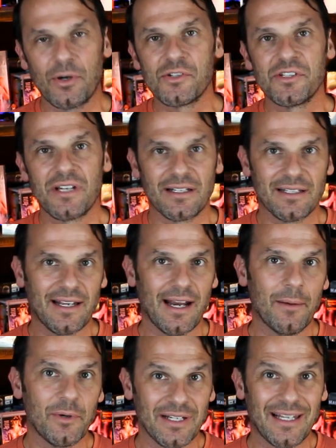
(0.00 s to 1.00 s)
person take the
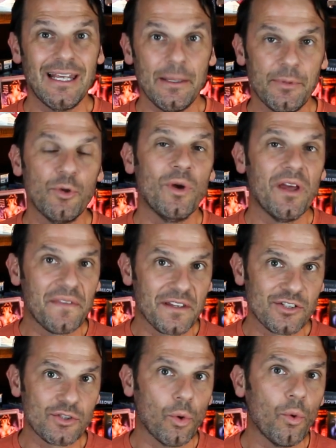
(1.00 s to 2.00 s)
camera to keep you in
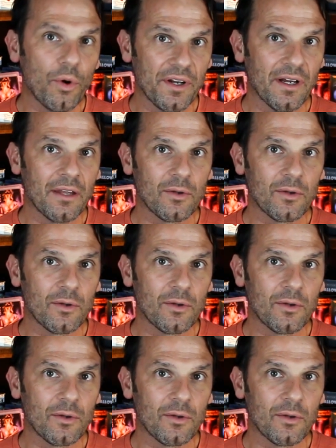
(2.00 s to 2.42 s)
the story.